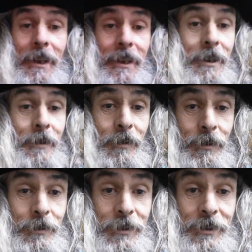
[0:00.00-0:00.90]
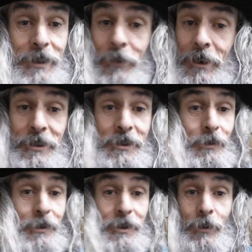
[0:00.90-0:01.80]
animals, if I could
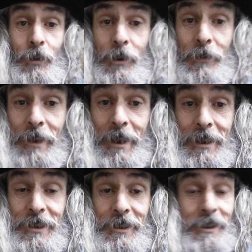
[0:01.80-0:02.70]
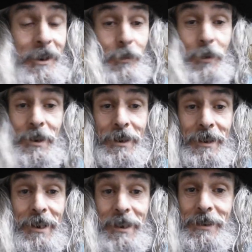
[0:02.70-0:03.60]
talk to all of nature, I wouldn't
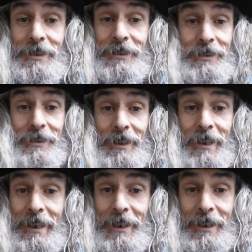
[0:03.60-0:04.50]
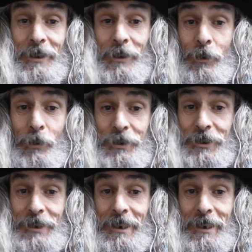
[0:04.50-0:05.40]
need to hear or
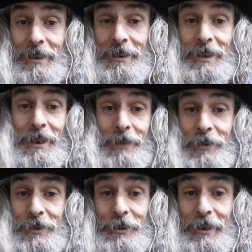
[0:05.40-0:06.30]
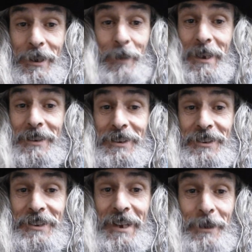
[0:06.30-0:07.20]
see if a tree makes a
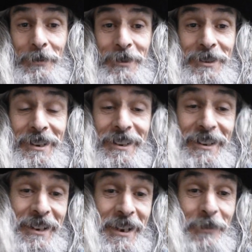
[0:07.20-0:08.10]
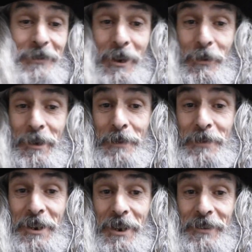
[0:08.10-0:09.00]
sound, if no one
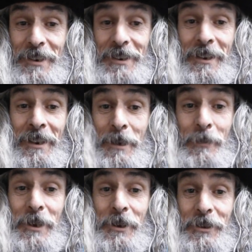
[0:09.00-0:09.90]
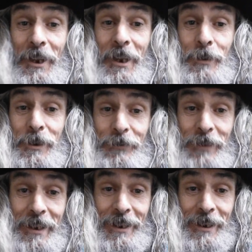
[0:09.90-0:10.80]
observes it, because I would
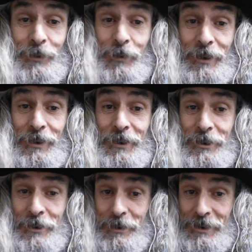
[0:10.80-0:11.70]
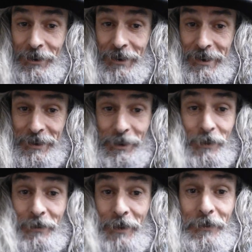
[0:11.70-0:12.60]
feel it with the true sight
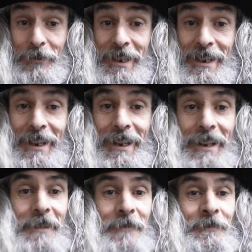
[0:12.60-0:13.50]
of feeling.